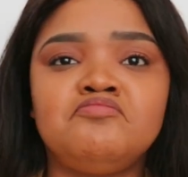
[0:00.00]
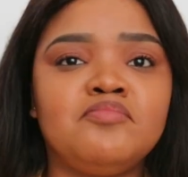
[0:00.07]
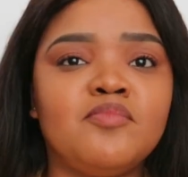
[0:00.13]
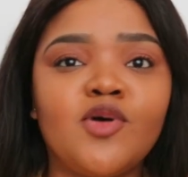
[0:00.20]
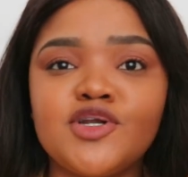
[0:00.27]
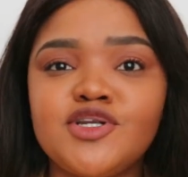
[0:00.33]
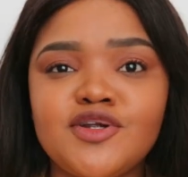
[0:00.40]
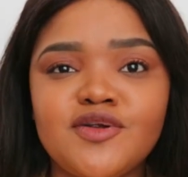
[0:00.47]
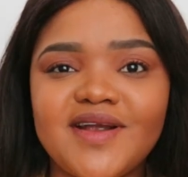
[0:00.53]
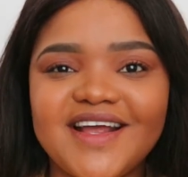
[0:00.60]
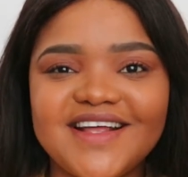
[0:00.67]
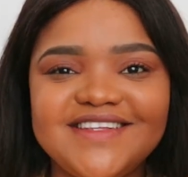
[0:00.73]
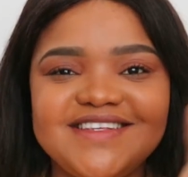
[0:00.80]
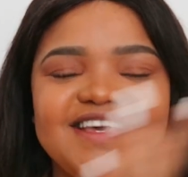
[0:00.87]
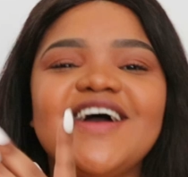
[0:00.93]

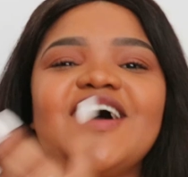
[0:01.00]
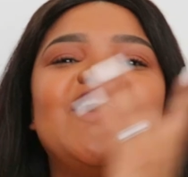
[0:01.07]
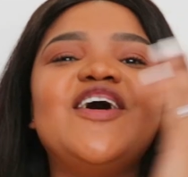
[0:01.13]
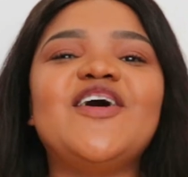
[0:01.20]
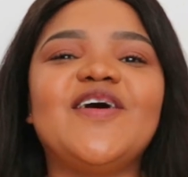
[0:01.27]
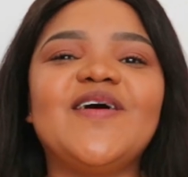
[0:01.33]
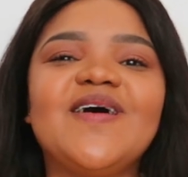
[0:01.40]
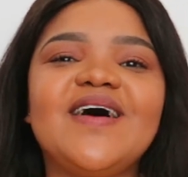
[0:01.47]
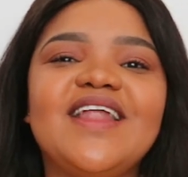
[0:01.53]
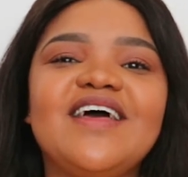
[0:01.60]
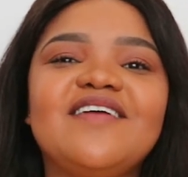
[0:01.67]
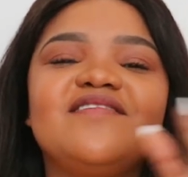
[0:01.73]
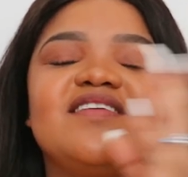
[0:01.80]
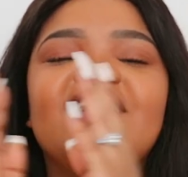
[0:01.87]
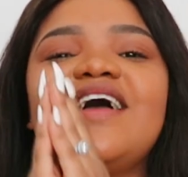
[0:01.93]
moderate or
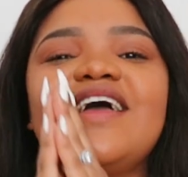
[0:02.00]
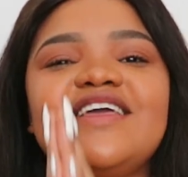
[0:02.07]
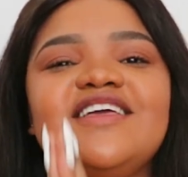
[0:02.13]
whatever.